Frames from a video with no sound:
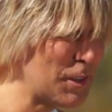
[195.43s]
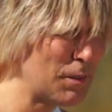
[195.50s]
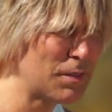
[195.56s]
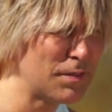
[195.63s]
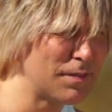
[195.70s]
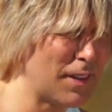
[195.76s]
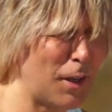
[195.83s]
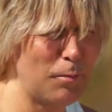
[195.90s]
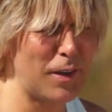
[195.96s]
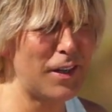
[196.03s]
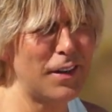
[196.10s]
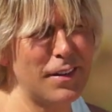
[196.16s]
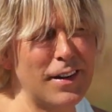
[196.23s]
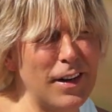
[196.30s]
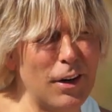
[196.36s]
are, I
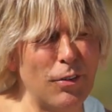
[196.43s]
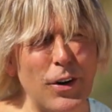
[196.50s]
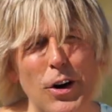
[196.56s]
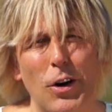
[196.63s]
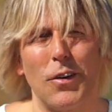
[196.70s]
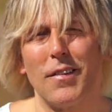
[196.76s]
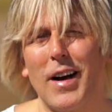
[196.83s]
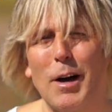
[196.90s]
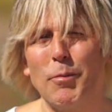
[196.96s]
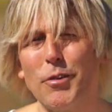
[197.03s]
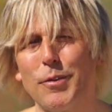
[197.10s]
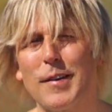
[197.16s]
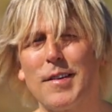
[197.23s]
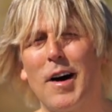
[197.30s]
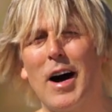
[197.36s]
mean, you never know. I'm a
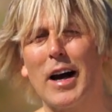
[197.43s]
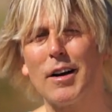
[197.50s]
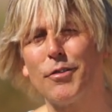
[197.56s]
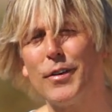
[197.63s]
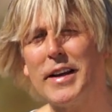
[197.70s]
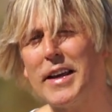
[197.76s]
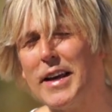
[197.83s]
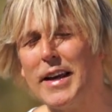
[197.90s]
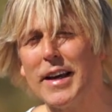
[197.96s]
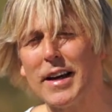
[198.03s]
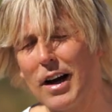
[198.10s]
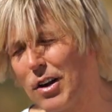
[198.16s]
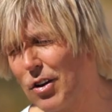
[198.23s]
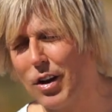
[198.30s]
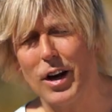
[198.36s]
photography geek.
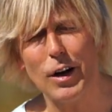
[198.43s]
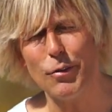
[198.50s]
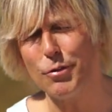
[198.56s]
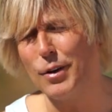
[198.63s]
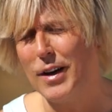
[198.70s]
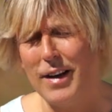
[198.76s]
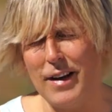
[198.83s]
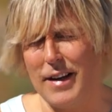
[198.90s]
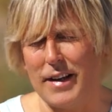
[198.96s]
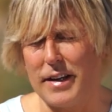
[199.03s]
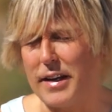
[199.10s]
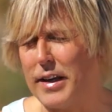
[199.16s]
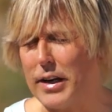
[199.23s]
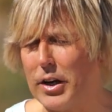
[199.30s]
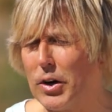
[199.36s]
I love
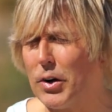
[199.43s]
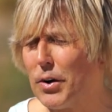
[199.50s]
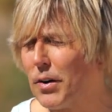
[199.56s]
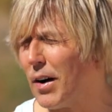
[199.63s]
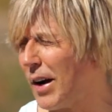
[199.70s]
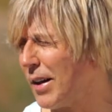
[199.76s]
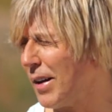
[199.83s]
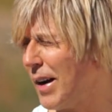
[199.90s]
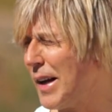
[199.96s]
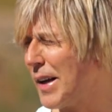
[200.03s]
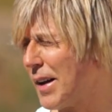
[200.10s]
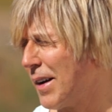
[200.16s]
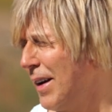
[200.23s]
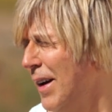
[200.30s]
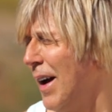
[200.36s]
gear. I
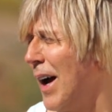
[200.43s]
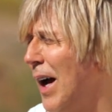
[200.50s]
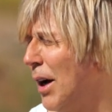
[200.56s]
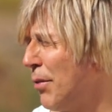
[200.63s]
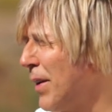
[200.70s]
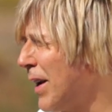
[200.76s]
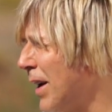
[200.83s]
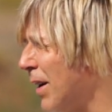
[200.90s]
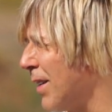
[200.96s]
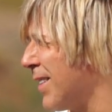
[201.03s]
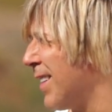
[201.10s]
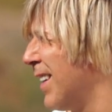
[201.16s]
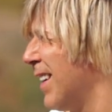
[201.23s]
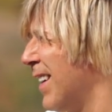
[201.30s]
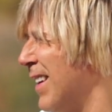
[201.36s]
like having
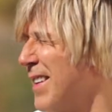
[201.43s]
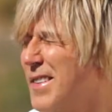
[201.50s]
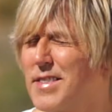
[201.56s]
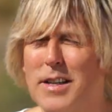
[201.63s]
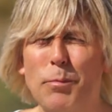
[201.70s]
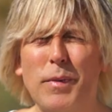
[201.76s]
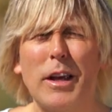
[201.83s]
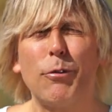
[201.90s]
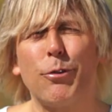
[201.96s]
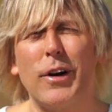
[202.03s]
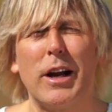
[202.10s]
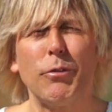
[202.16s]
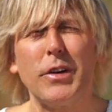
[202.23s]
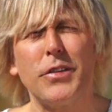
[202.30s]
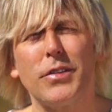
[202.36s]
something for
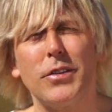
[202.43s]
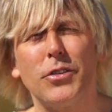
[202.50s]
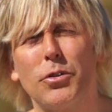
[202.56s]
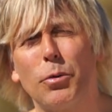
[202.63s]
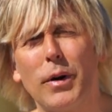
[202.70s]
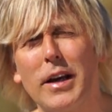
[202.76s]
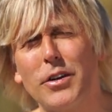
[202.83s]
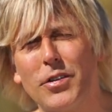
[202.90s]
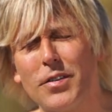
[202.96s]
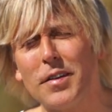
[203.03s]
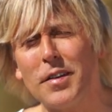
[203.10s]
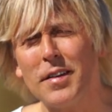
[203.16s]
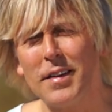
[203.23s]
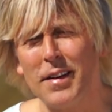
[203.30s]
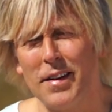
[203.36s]
every
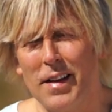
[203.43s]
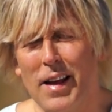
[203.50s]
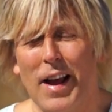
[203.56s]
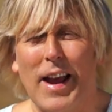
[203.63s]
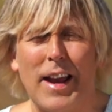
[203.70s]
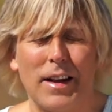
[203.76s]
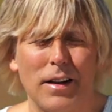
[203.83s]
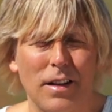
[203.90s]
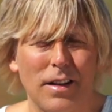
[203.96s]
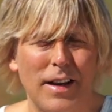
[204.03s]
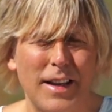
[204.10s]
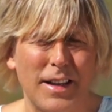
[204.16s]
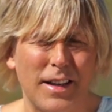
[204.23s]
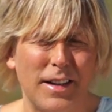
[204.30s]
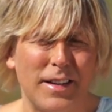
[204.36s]
situation. And I
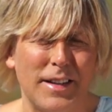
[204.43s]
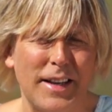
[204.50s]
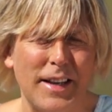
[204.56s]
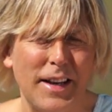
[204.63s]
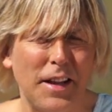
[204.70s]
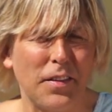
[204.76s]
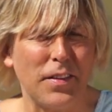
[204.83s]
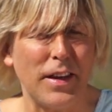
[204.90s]
like getting